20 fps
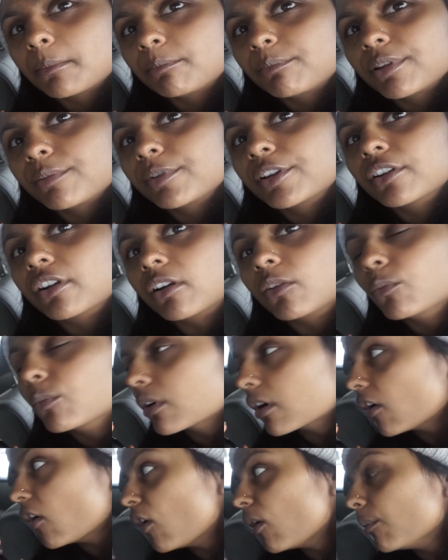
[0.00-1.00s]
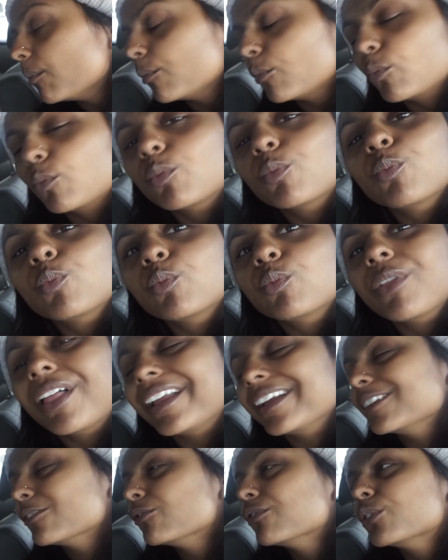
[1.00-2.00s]
Baby girl, we're all
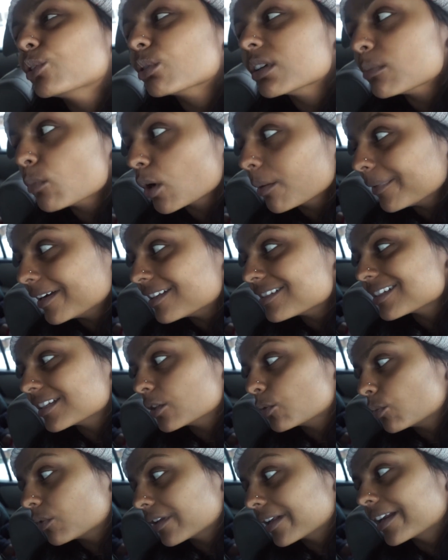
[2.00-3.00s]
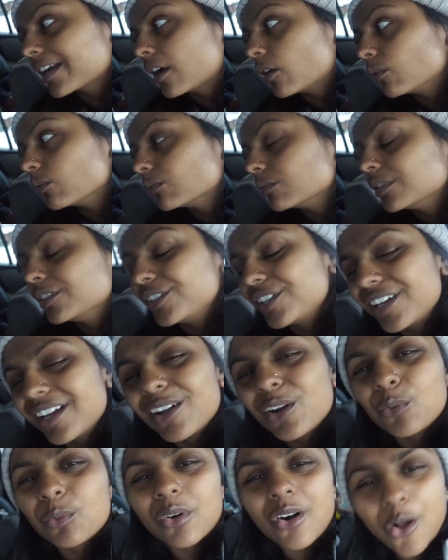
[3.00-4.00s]
like 3 more minutes and then we'll get out.
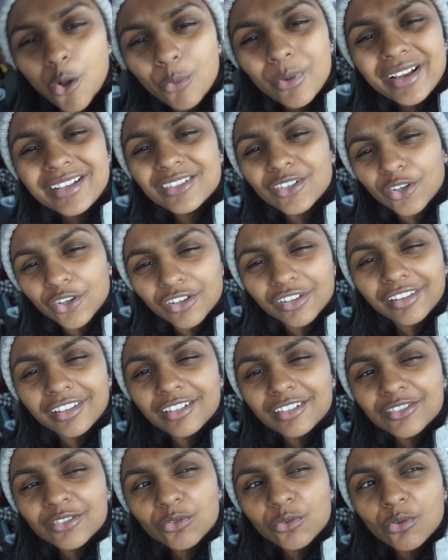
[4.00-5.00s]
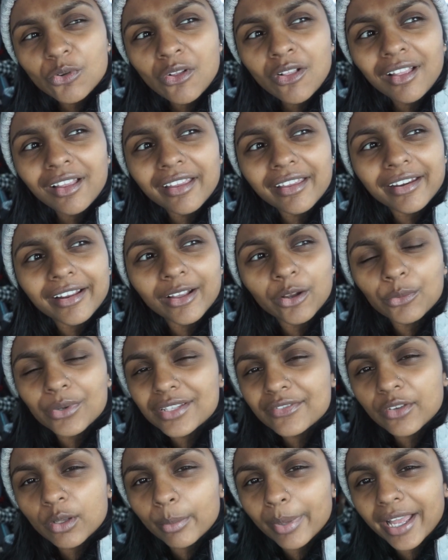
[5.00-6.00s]
We're always early to school and I
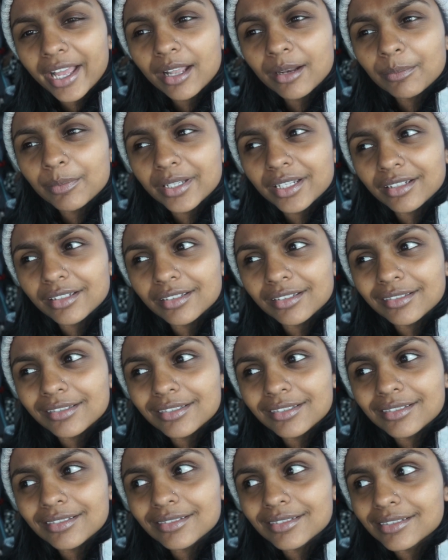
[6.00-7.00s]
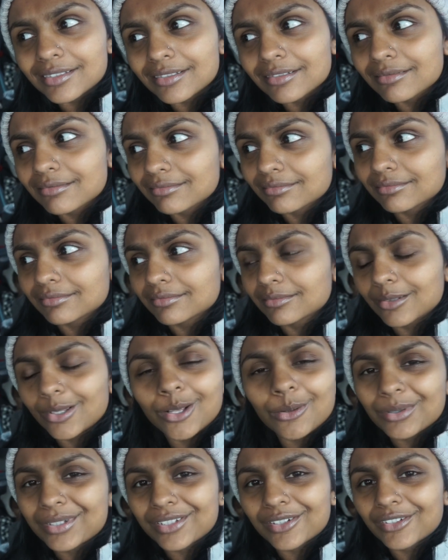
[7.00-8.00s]
always feel bad because
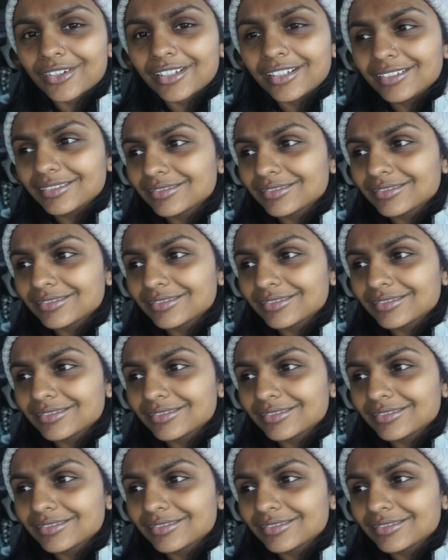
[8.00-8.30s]
always early.